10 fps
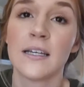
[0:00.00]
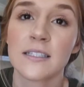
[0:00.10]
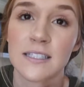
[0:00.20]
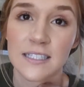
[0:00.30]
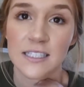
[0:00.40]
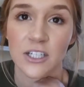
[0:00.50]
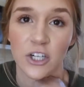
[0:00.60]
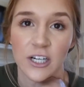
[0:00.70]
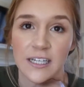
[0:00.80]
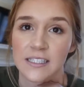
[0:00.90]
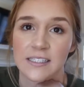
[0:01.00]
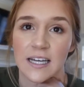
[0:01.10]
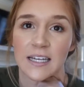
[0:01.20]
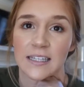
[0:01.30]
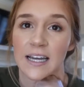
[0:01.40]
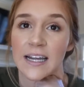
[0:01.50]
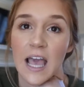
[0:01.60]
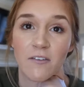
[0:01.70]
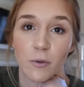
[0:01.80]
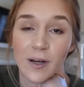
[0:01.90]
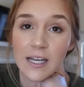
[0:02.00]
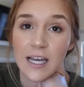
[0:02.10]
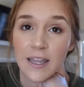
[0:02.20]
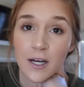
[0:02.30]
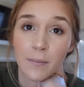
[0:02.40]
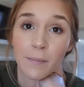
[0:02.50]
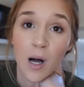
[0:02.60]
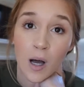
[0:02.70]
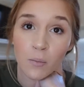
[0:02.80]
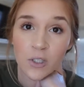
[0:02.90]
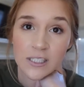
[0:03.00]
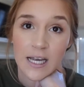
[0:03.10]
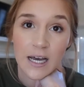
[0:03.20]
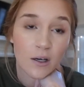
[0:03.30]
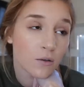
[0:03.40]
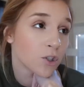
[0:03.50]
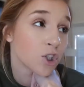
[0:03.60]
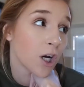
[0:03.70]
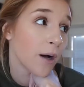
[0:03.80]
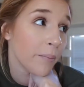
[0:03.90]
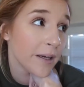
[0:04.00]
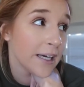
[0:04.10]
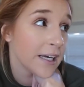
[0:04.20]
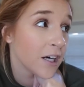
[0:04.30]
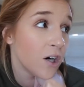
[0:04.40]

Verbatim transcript: sixty degrees and like everybody and their mom was out shopping.